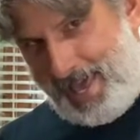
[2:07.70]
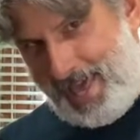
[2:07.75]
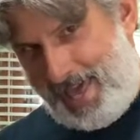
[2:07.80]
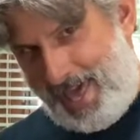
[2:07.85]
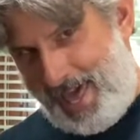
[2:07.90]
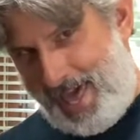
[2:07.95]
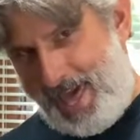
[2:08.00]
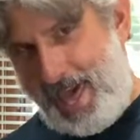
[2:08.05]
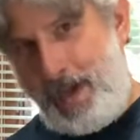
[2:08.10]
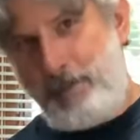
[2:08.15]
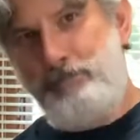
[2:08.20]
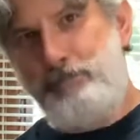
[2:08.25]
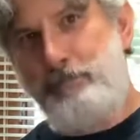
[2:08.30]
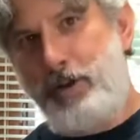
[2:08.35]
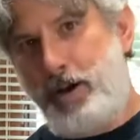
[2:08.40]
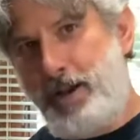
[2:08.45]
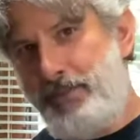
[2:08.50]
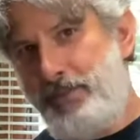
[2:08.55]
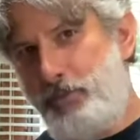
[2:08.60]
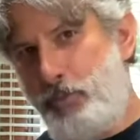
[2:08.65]
Happy
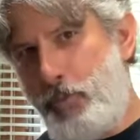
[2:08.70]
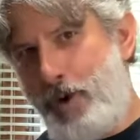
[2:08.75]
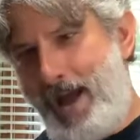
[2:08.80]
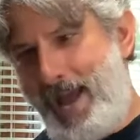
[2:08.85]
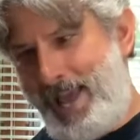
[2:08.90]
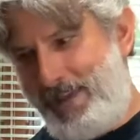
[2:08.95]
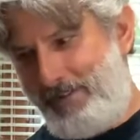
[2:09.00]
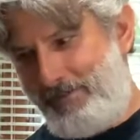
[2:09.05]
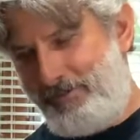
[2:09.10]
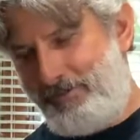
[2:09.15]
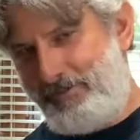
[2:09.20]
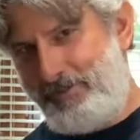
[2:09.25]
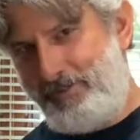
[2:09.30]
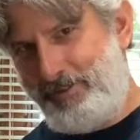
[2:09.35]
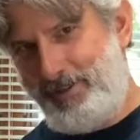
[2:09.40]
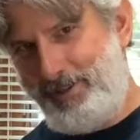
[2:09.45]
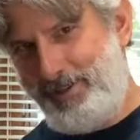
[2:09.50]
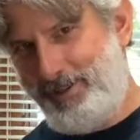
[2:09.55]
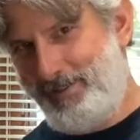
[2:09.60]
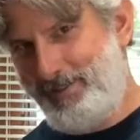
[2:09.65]
birthday, wife.
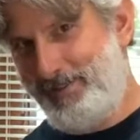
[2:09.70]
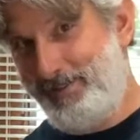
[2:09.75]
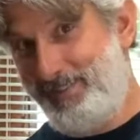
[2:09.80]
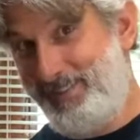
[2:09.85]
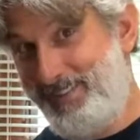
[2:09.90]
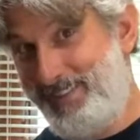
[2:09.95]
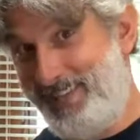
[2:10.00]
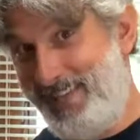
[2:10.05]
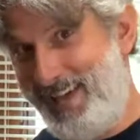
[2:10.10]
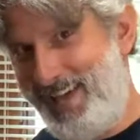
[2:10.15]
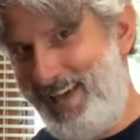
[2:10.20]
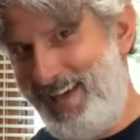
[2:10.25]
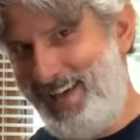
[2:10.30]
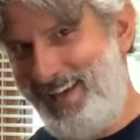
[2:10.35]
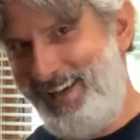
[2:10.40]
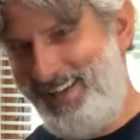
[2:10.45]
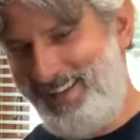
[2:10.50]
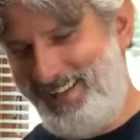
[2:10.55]
Yeah.